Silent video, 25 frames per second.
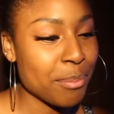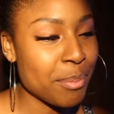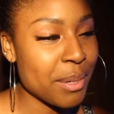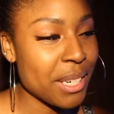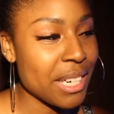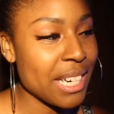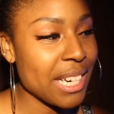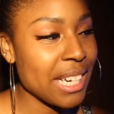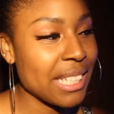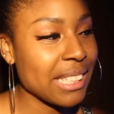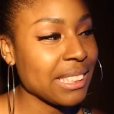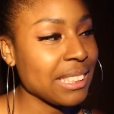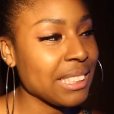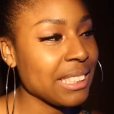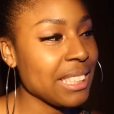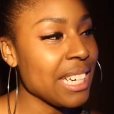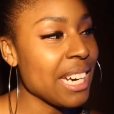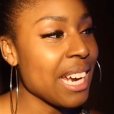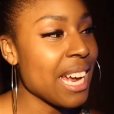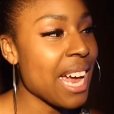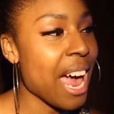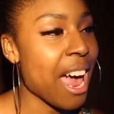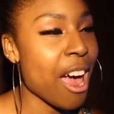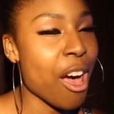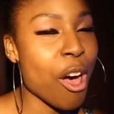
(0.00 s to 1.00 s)
But
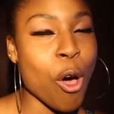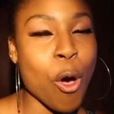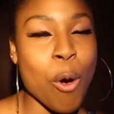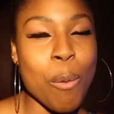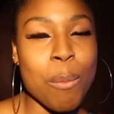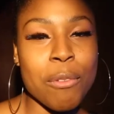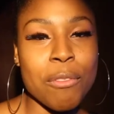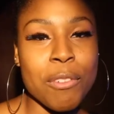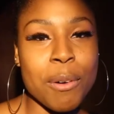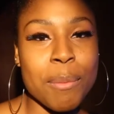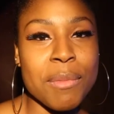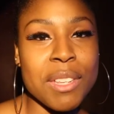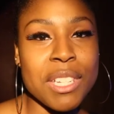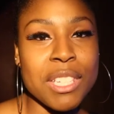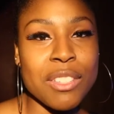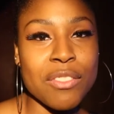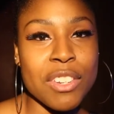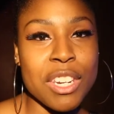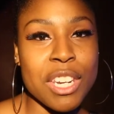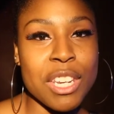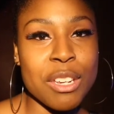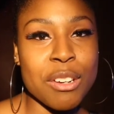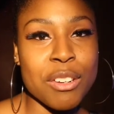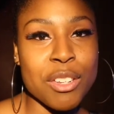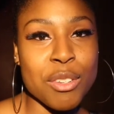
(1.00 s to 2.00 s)
yeah, I hope from this
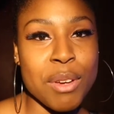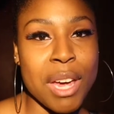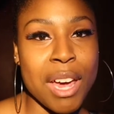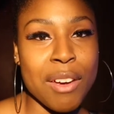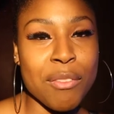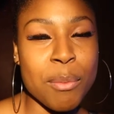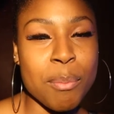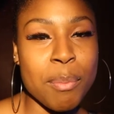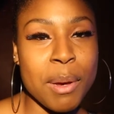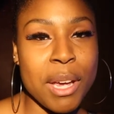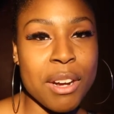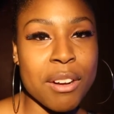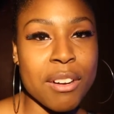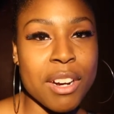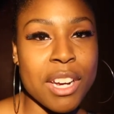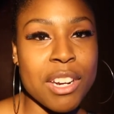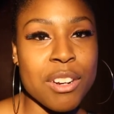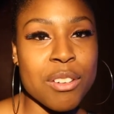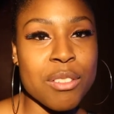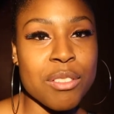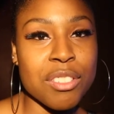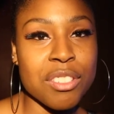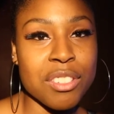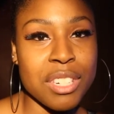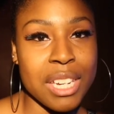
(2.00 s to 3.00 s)
video you have a better
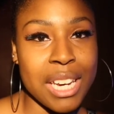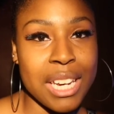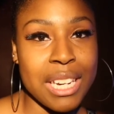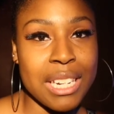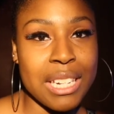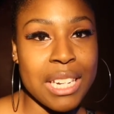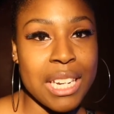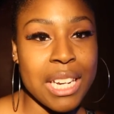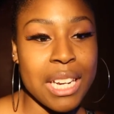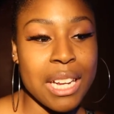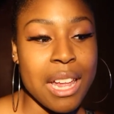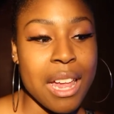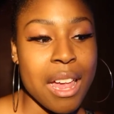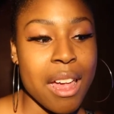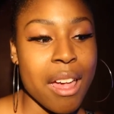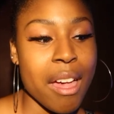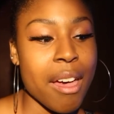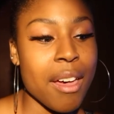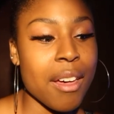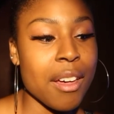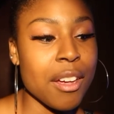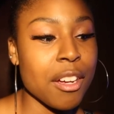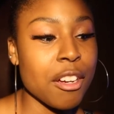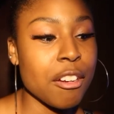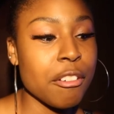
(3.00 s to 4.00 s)
understanding
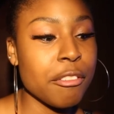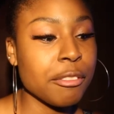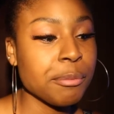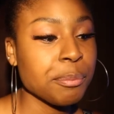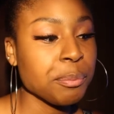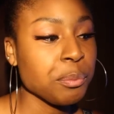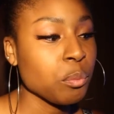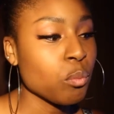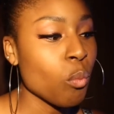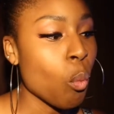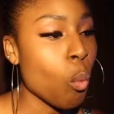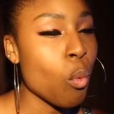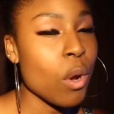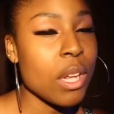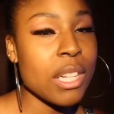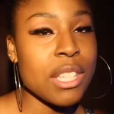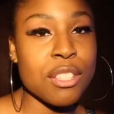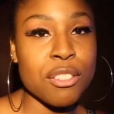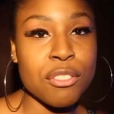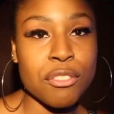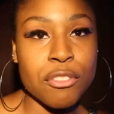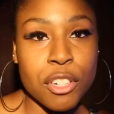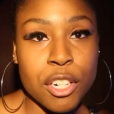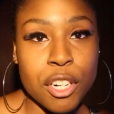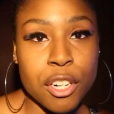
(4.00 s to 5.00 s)
of
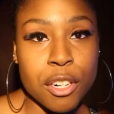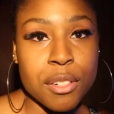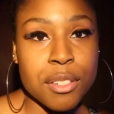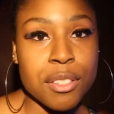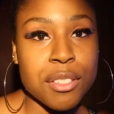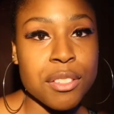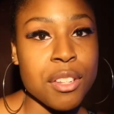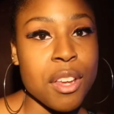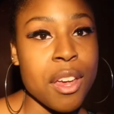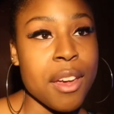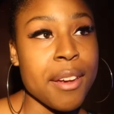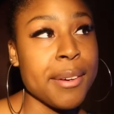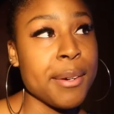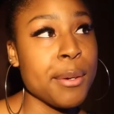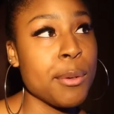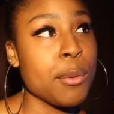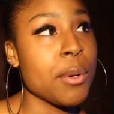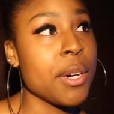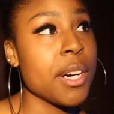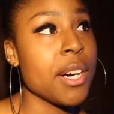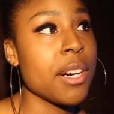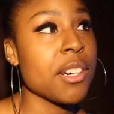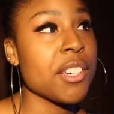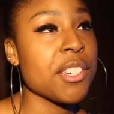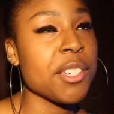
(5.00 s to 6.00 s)
what's a verse,
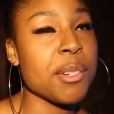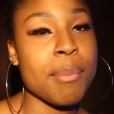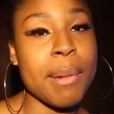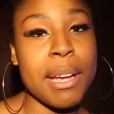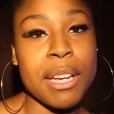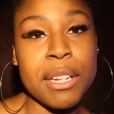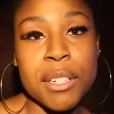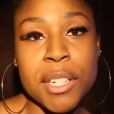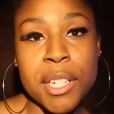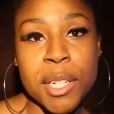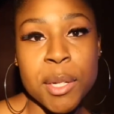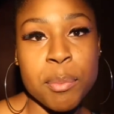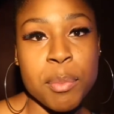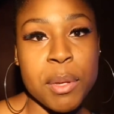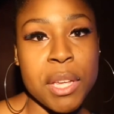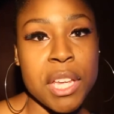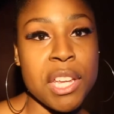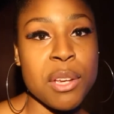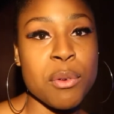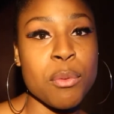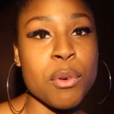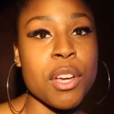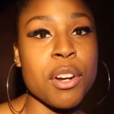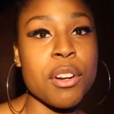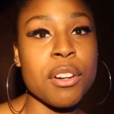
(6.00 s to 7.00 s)
where should my hook
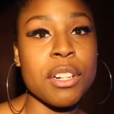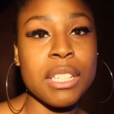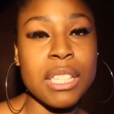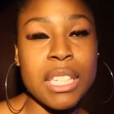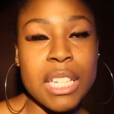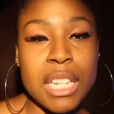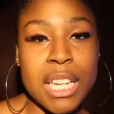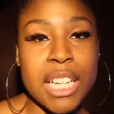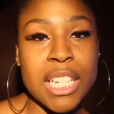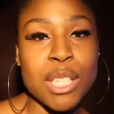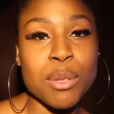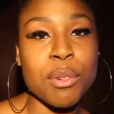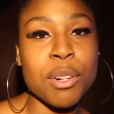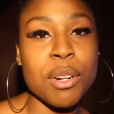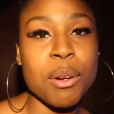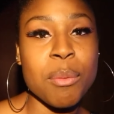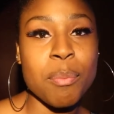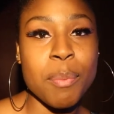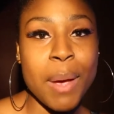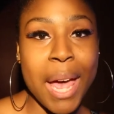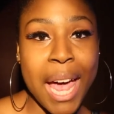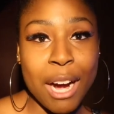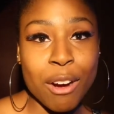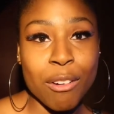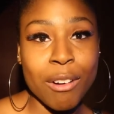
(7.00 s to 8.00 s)
be, what are leads, what are
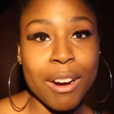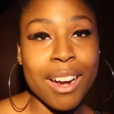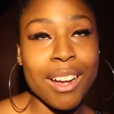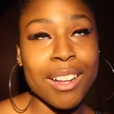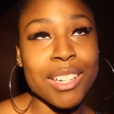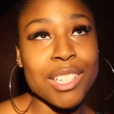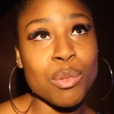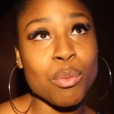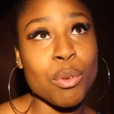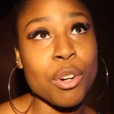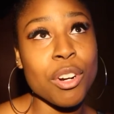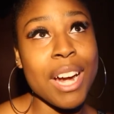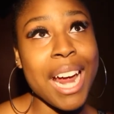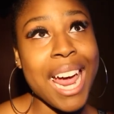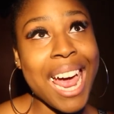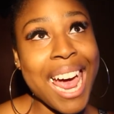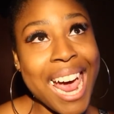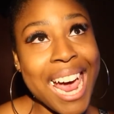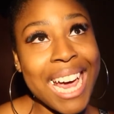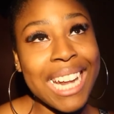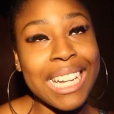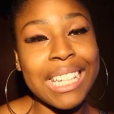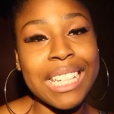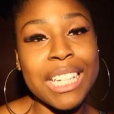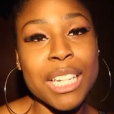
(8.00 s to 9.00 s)
backgrounds, what are
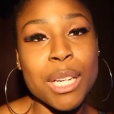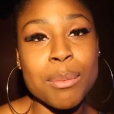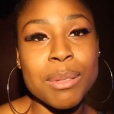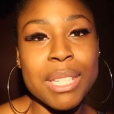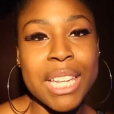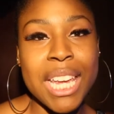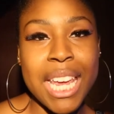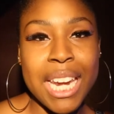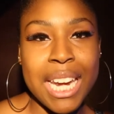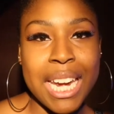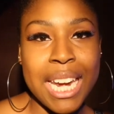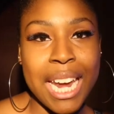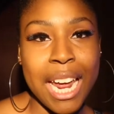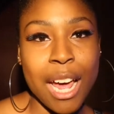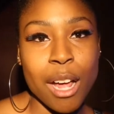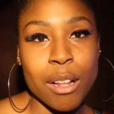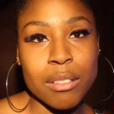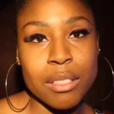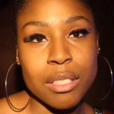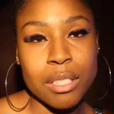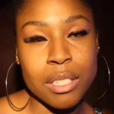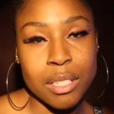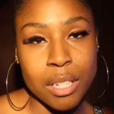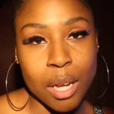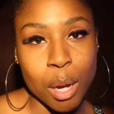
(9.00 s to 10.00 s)
ad libs, in and
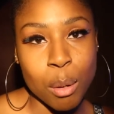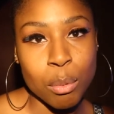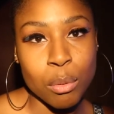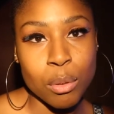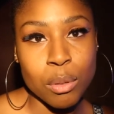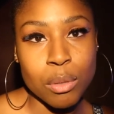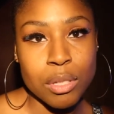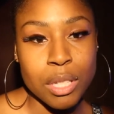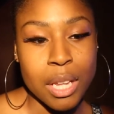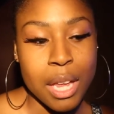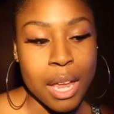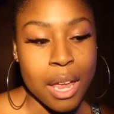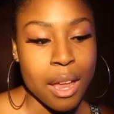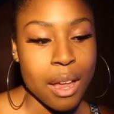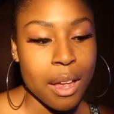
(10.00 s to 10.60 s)
outs, doubles.